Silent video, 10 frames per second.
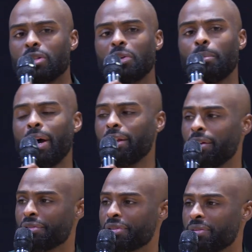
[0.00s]
somebody
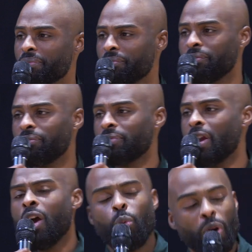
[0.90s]
else?
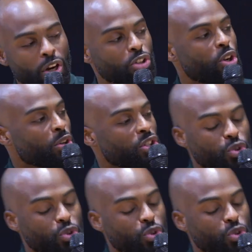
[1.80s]
When are you going to